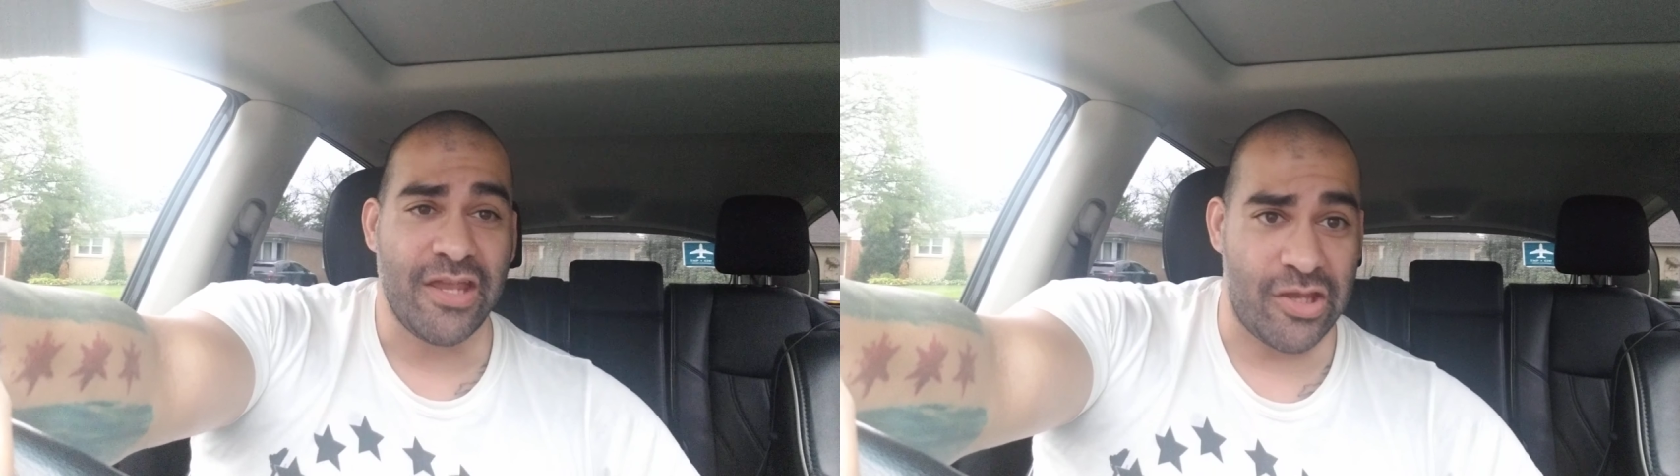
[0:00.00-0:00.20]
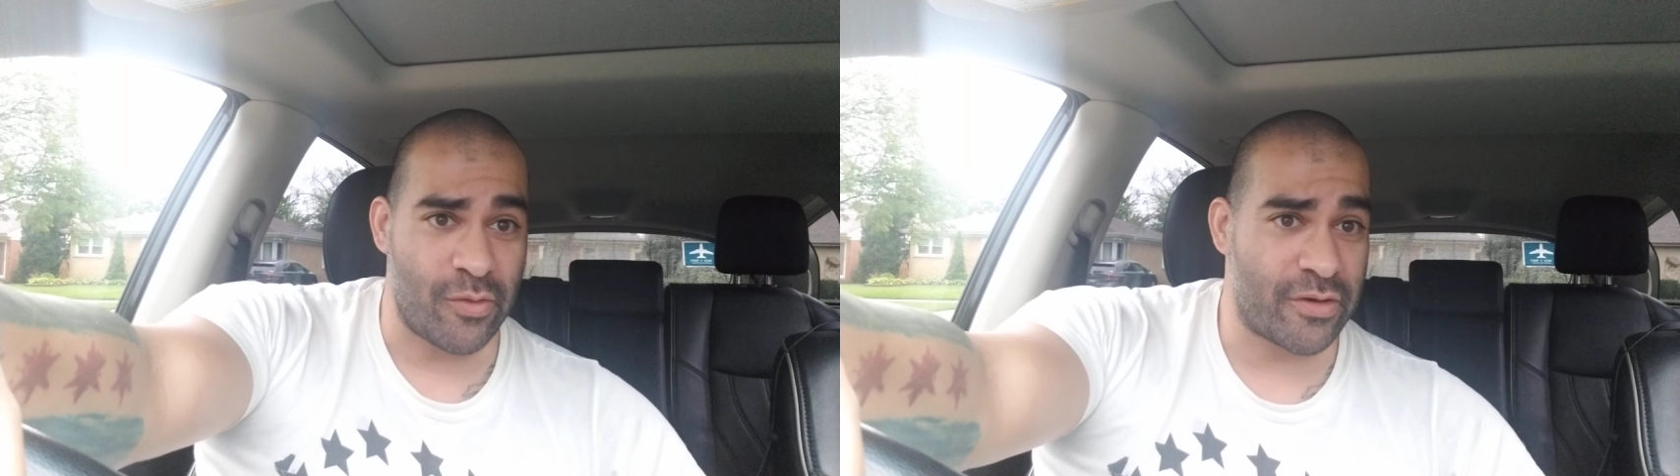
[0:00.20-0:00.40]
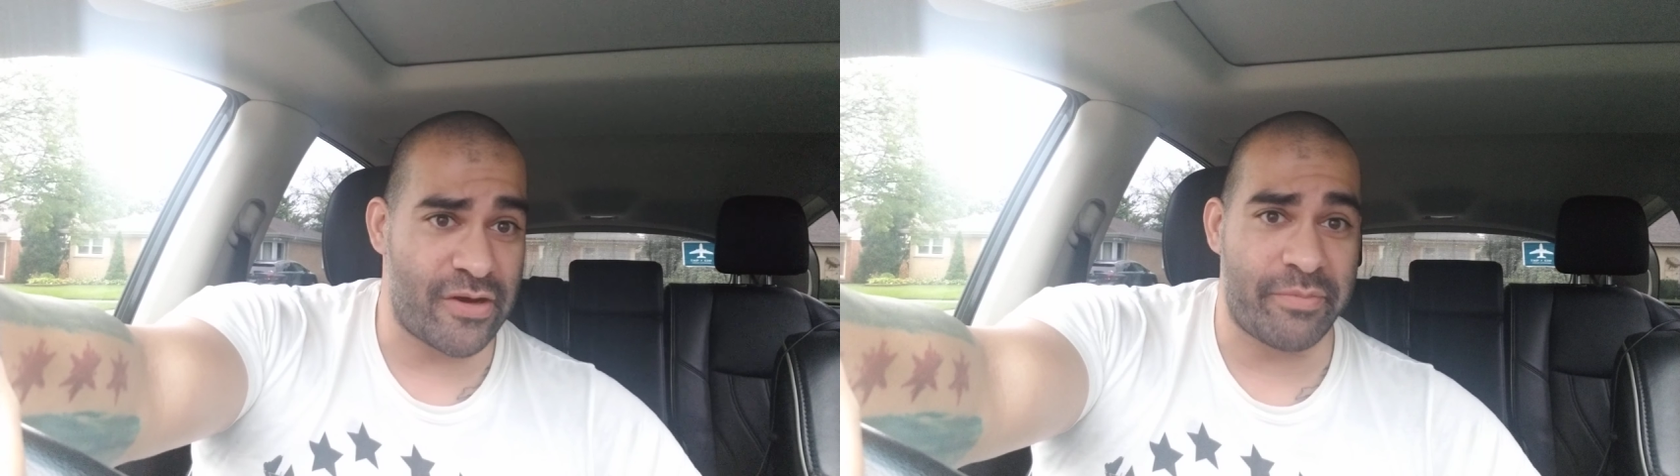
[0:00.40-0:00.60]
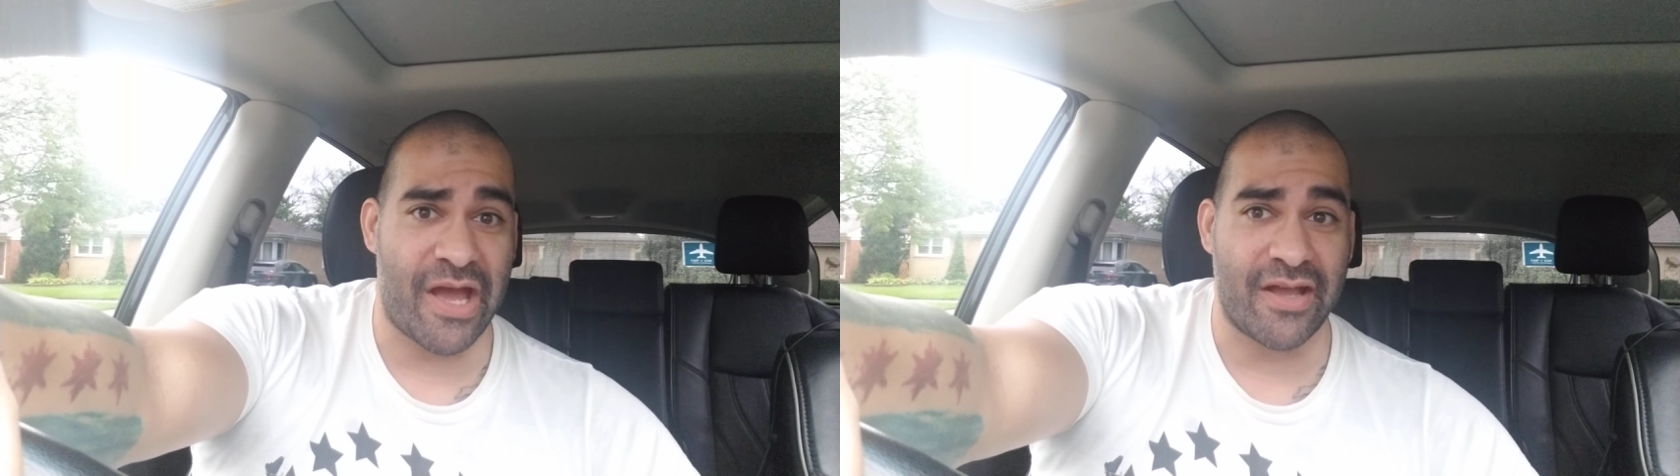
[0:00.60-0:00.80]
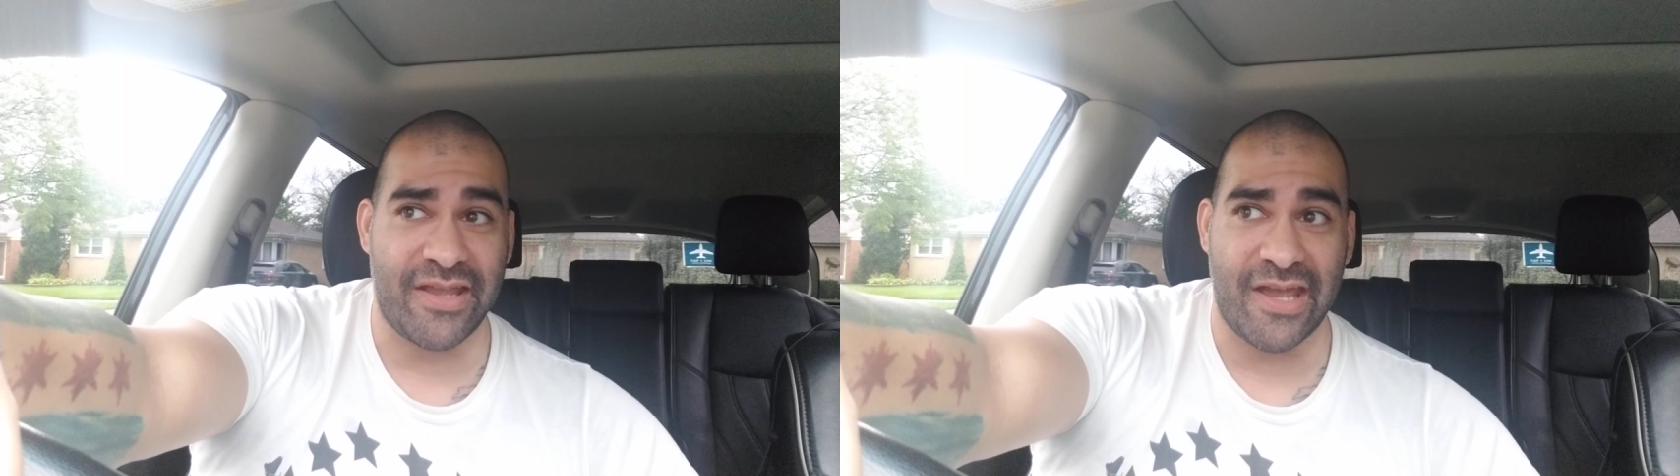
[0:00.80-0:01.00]
You want to grab
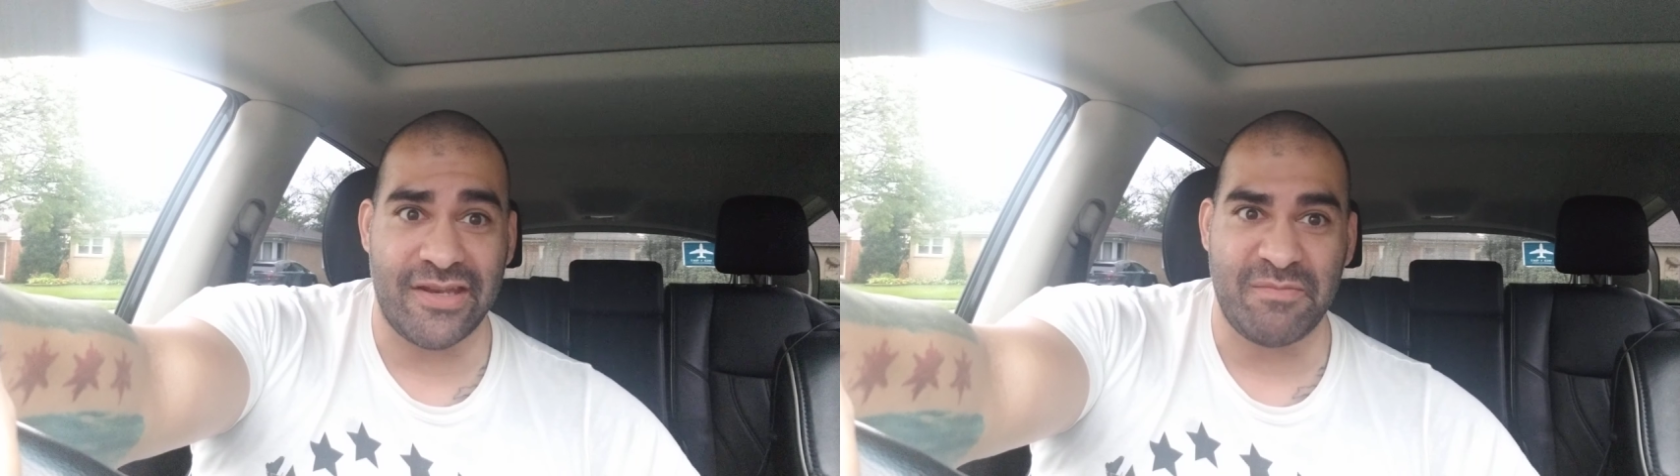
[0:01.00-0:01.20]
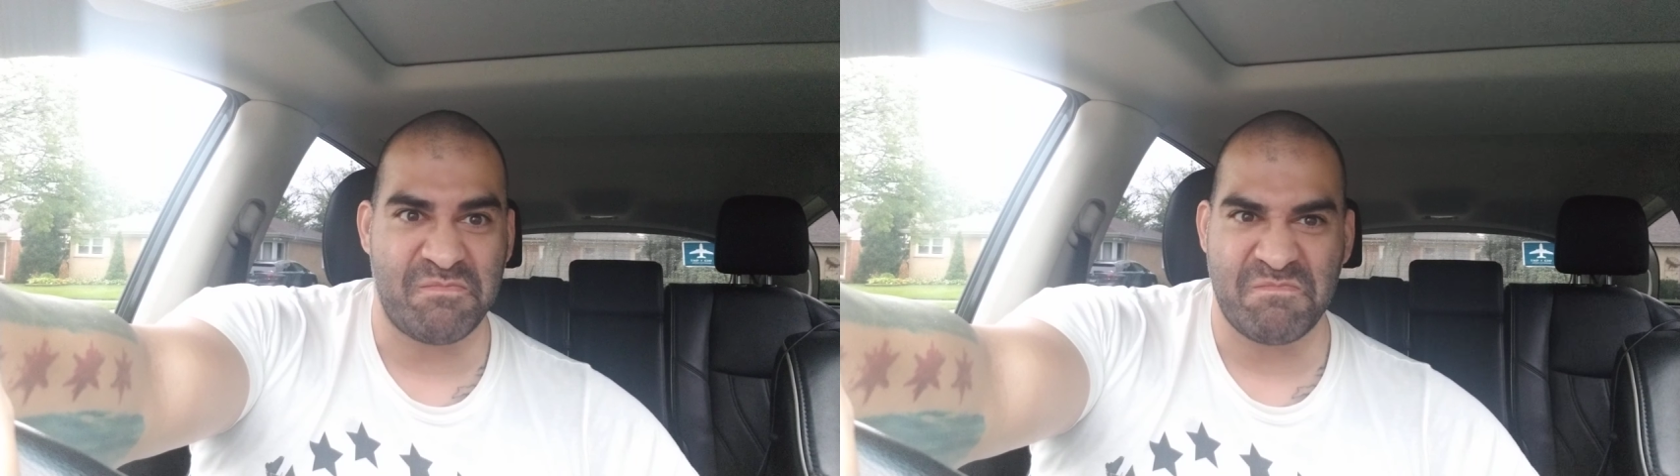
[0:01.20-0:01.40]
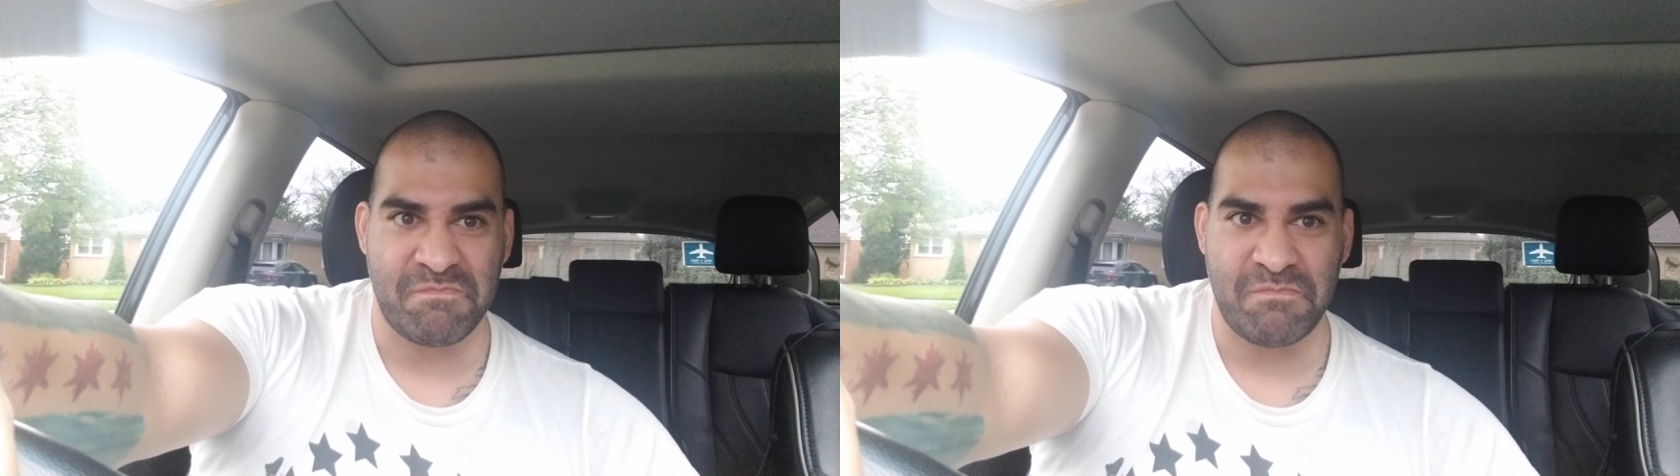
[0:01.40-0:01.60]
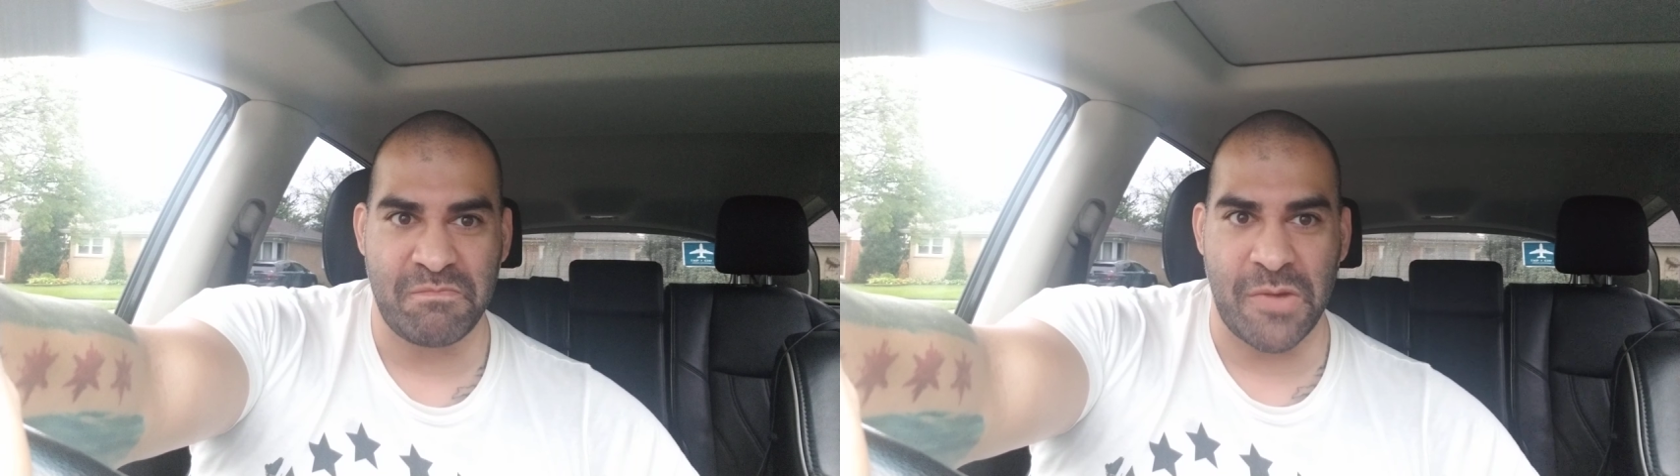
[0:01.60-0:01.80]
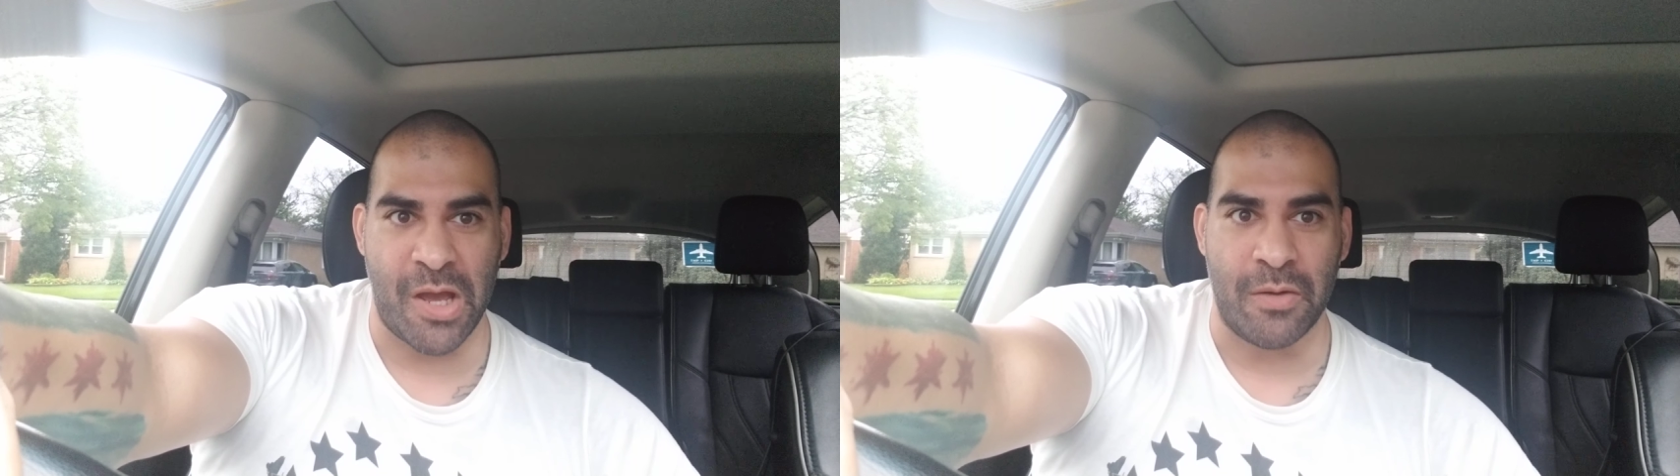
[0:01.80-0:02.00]
cotton candy?
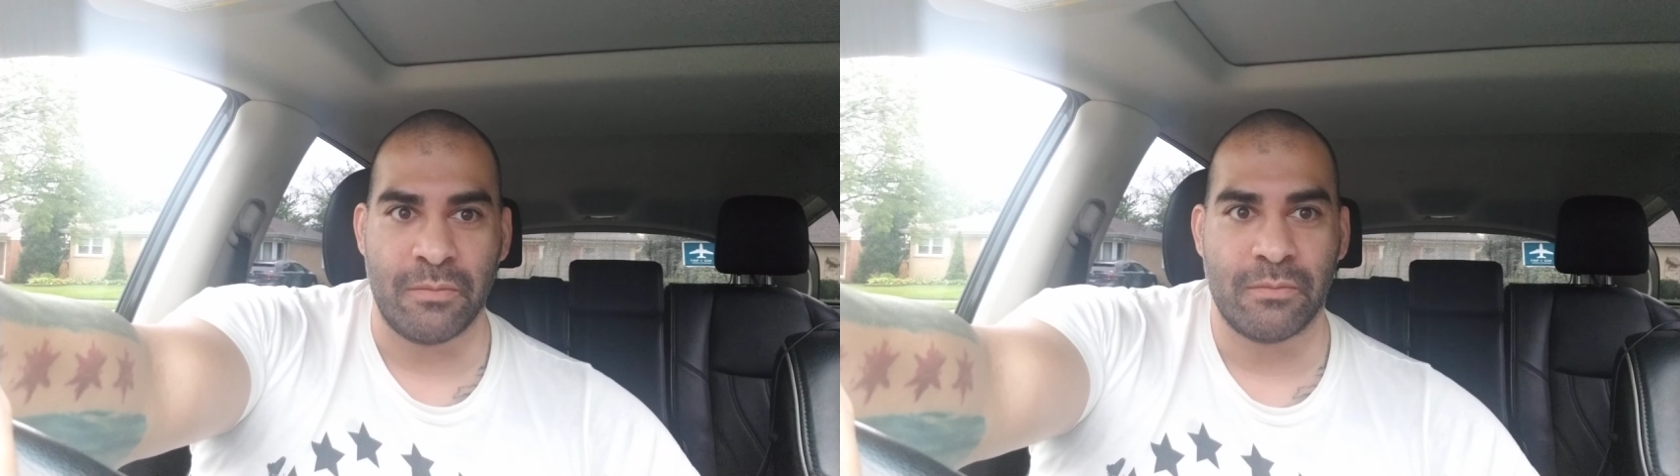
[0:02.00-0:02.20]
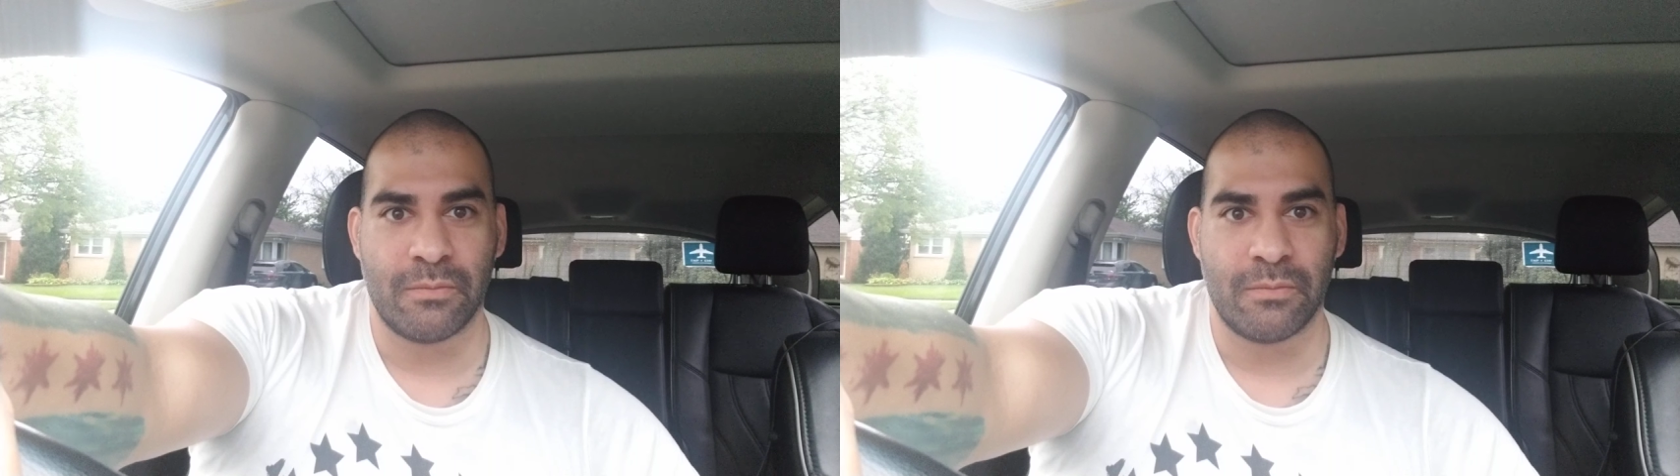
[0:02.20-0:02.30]
No.